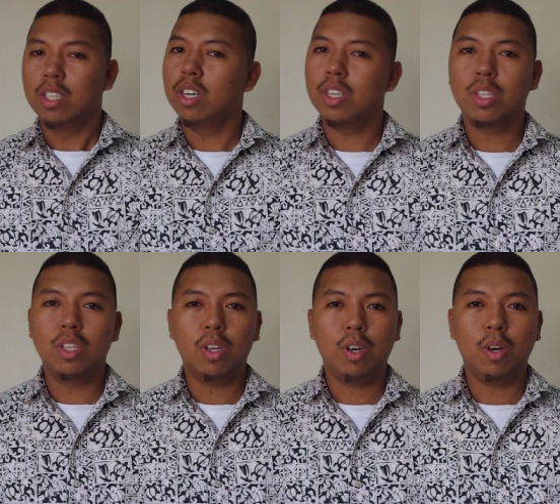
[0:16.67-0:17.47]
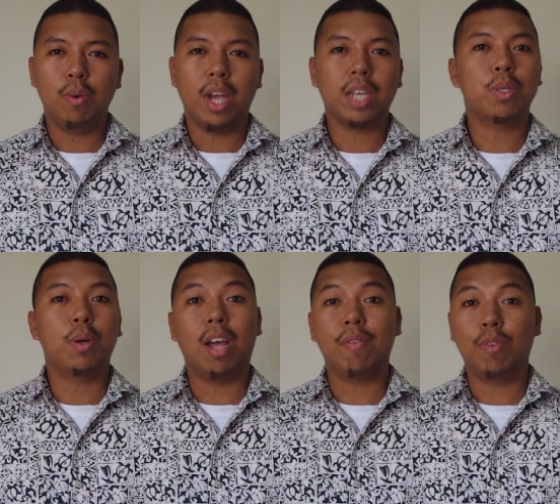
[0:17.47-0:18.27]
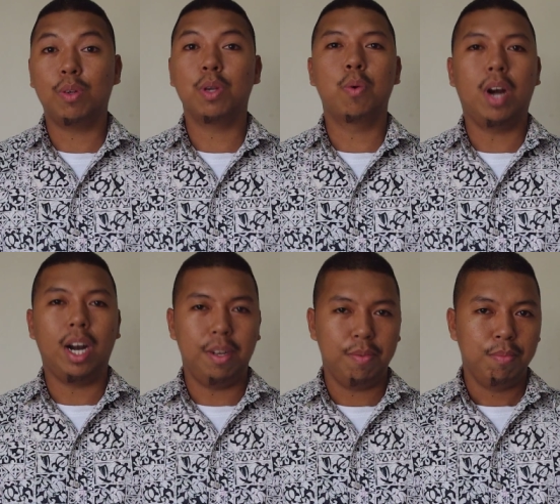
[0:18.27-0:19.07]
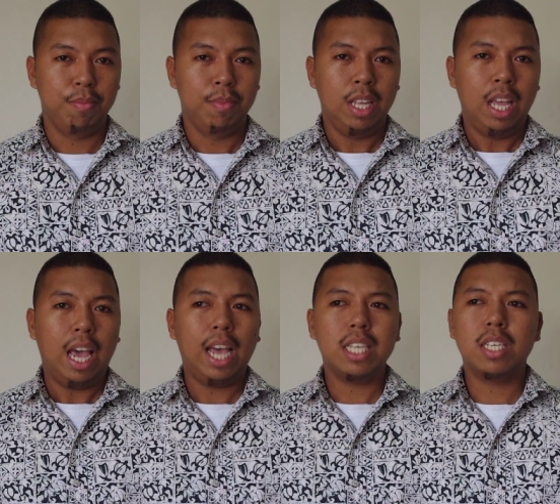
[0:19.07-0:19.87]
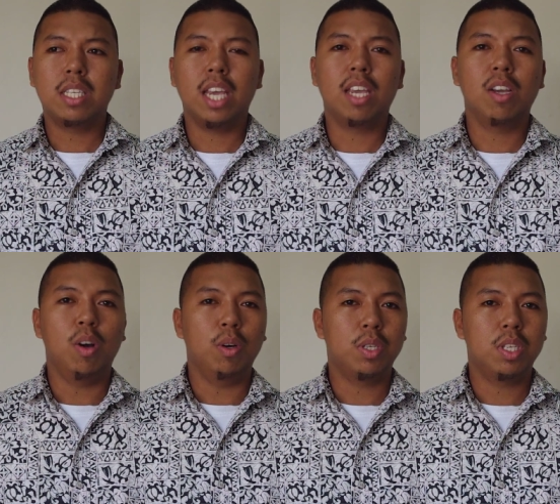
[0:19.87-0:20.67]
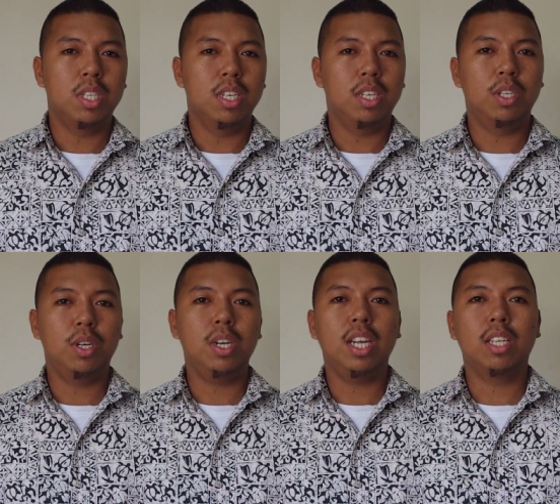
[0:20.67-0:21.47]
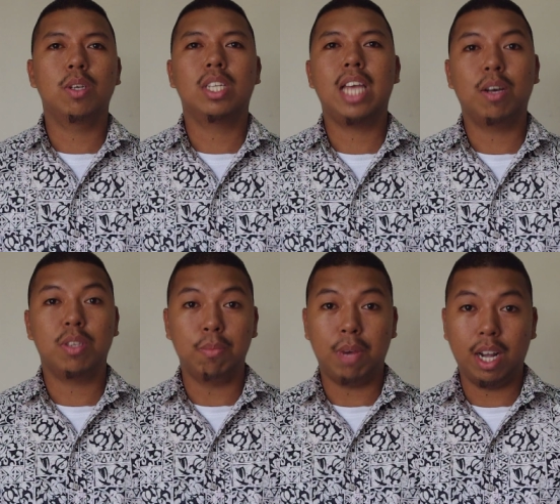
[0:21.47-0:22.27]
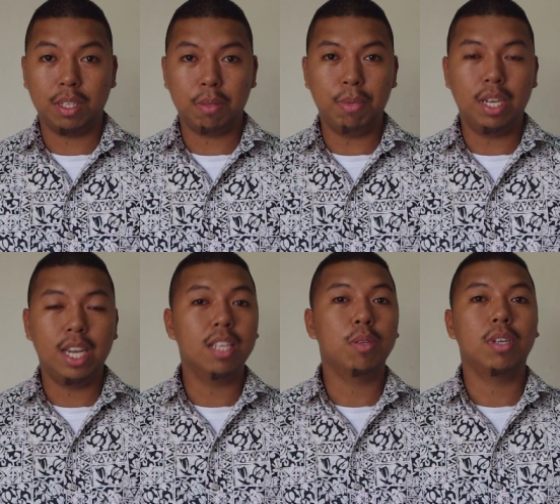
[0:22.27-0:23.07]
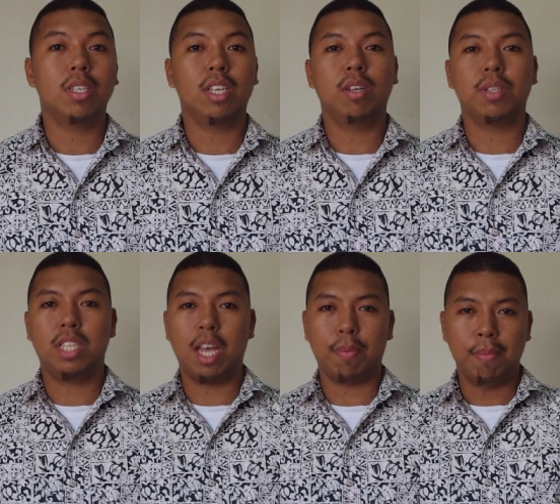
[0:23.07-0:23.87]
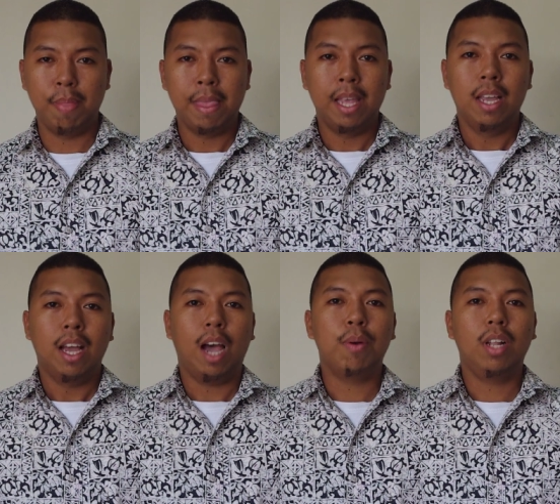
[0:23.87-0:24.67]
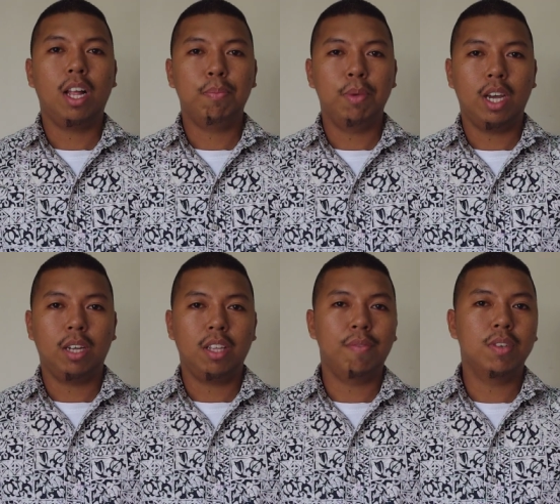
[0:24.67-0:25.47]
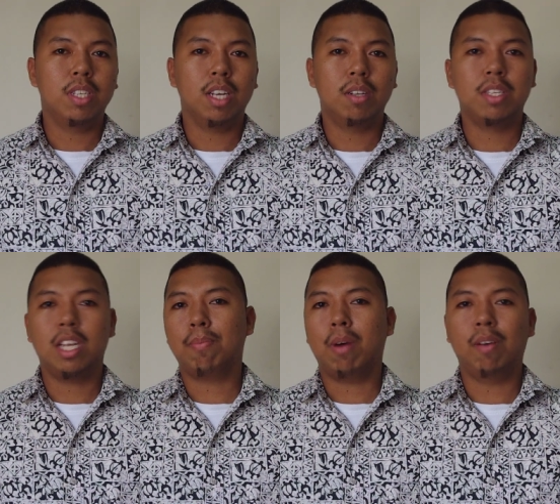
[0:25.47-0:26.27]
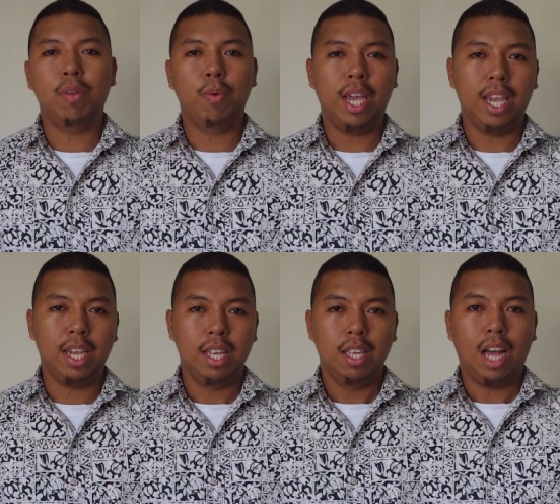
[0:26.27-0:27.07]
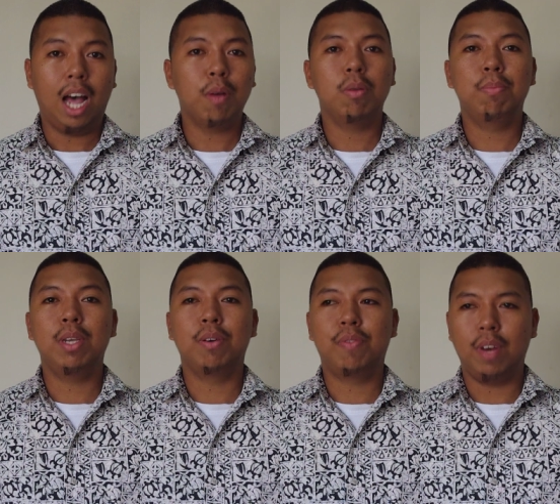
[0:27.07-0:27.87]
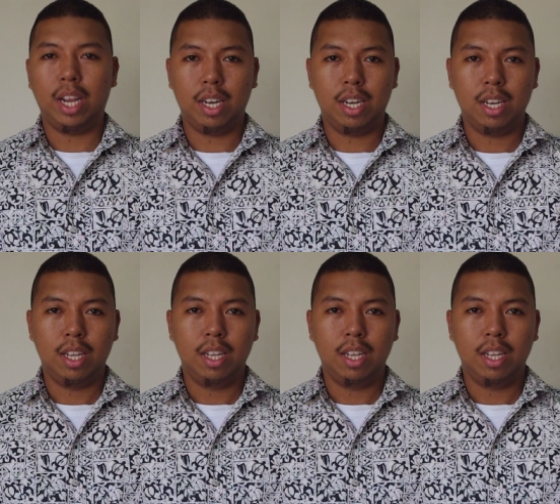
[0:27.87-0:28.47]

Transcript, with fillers: There is no extra effort required. As the saying goes, the journey to a thousand miles begins with a single step. I will help you out every single step of the way. I will be your friend.